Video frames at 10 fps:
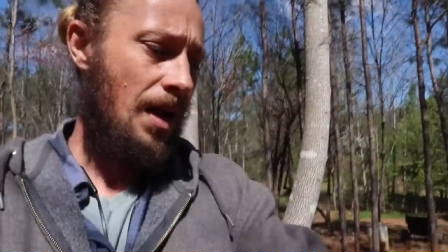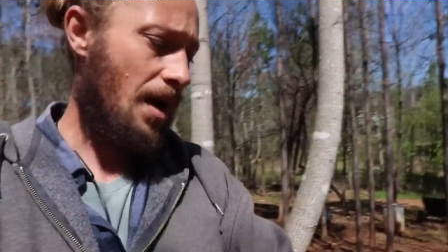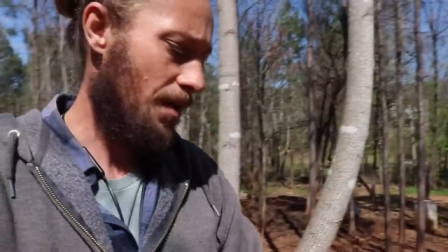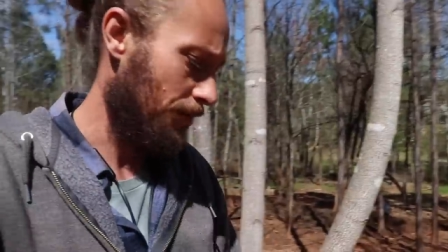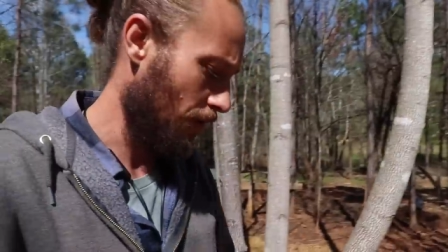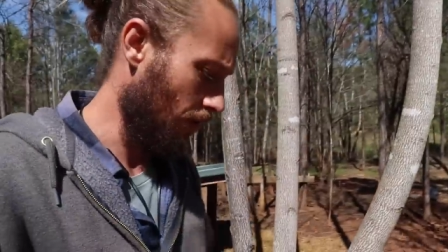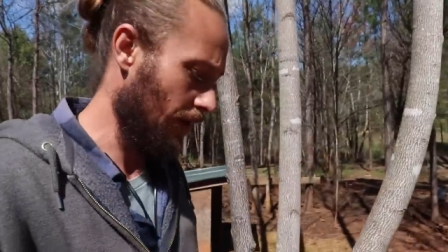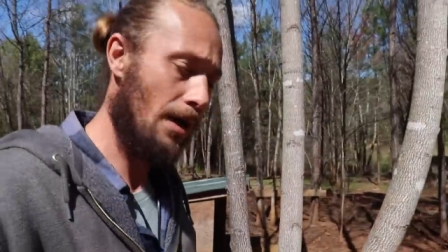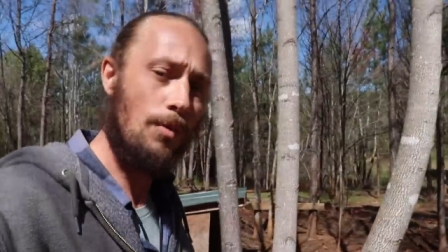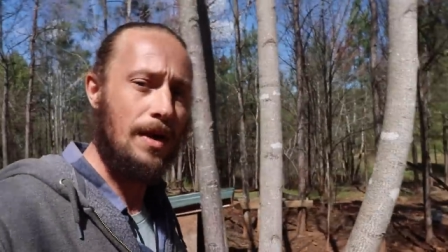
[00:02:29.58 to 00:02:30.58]
Um, they're
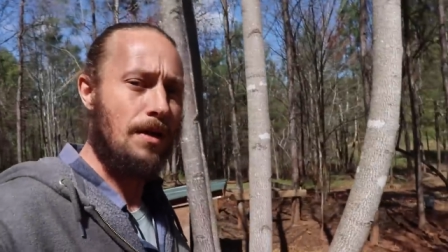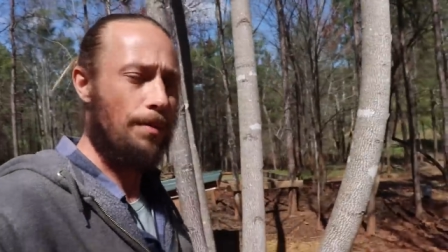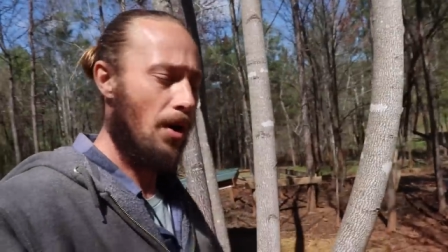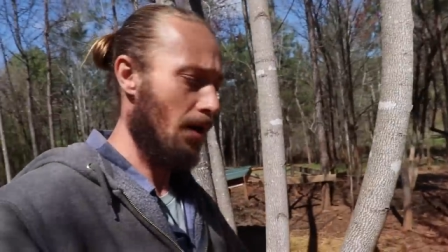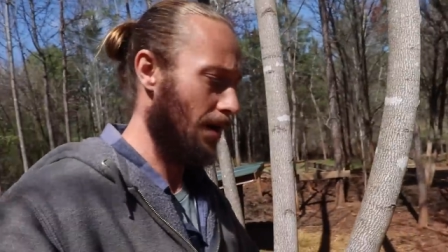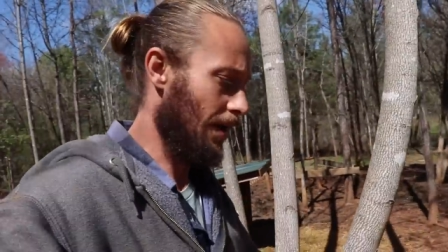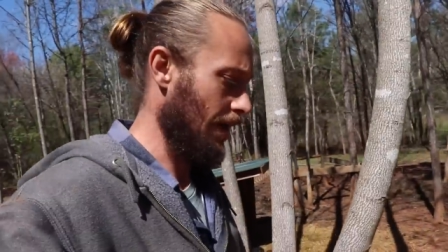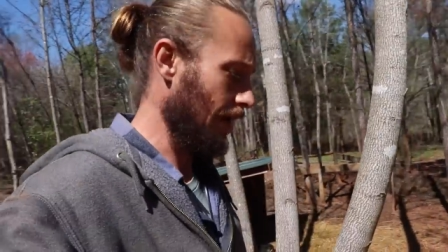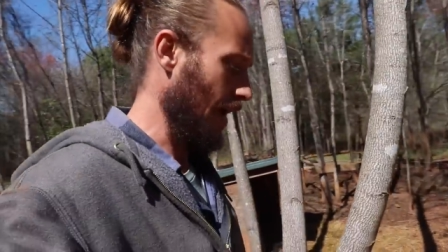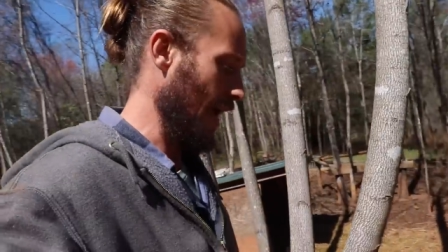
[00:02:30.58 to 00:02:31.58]
only a week apart in